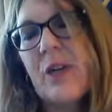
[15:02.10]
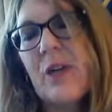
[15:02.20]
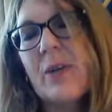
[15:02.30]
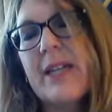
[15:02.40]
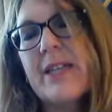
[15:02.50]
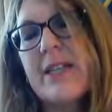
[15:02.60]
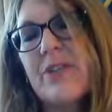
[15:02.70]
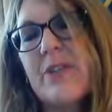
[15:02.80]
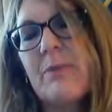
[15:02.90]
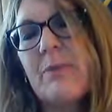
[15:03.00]
When I
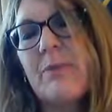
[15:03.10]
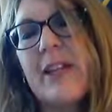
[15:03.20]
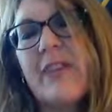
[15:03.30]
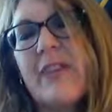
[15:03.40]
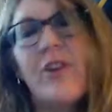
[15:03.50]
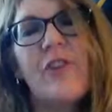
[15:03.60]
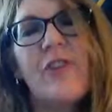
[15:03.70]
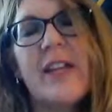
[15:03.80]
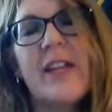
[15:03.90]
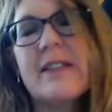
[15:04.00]
touch them, they give
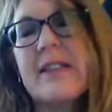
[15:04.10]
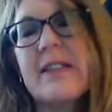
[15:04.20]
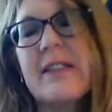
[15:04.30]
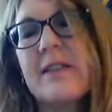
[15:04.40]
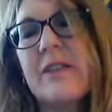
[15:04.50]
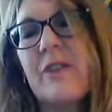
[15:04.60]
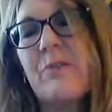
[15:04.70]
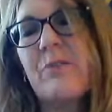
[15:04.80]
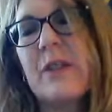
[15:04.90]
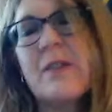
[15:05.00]
off faint scents
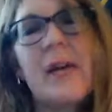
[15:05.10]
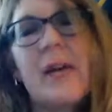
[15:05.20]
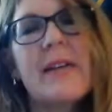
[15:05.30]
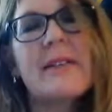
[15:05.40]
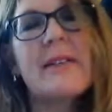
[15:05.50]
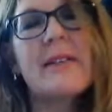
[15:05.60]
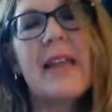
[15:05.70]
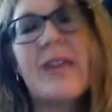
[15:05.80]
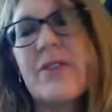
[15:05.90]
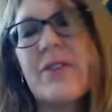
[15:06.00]
of beeswax,
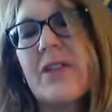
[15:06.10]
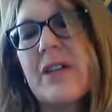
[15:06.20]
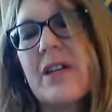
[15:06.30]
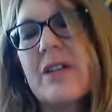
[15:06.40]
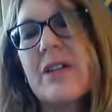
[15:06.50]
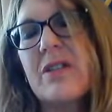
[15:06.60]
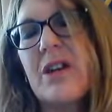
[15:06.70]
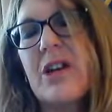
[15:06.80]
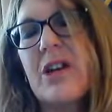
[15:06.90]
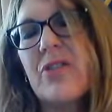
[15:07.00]
lavender,
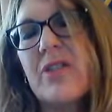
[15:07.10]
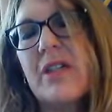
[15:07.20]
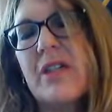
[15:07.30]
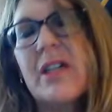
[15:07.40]
starch,